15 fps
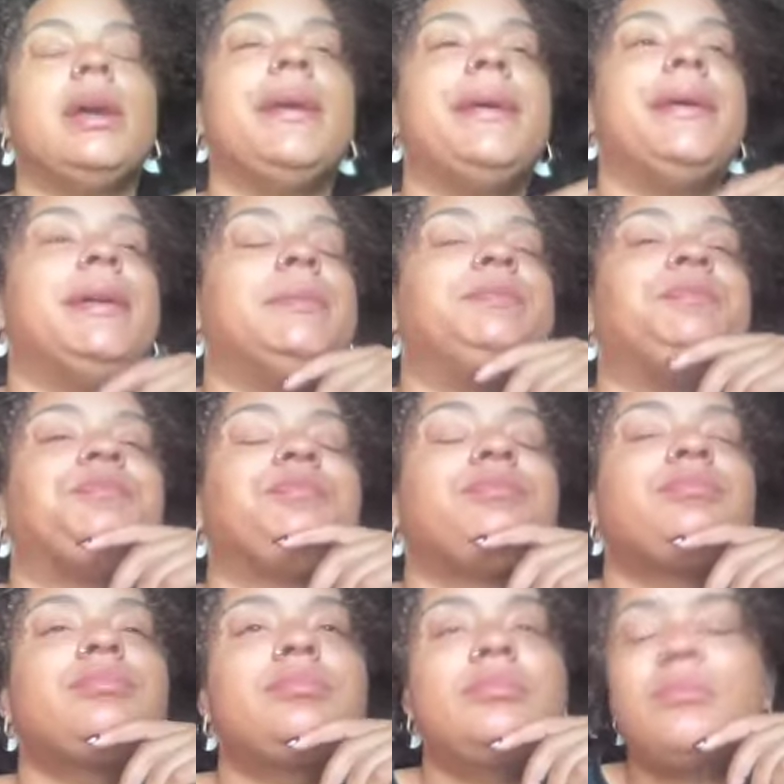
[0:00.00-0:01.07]
Um,
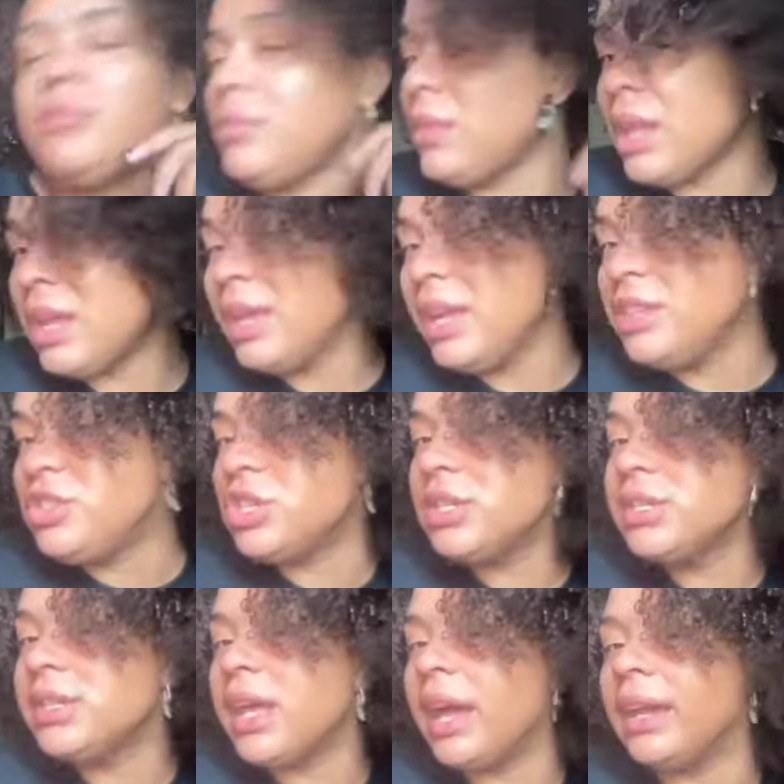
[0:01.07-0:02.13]
it
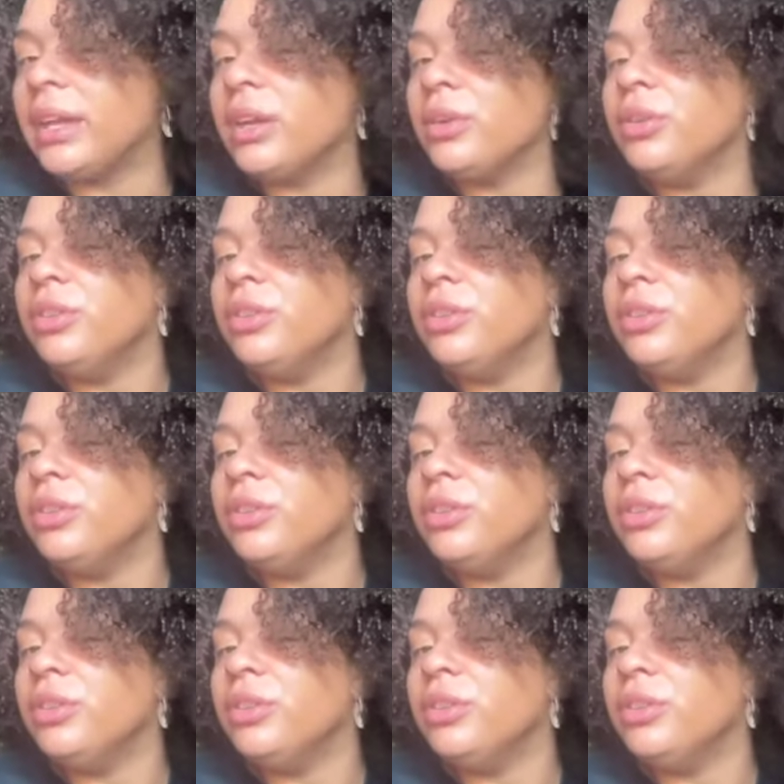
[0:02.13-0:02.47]
just like,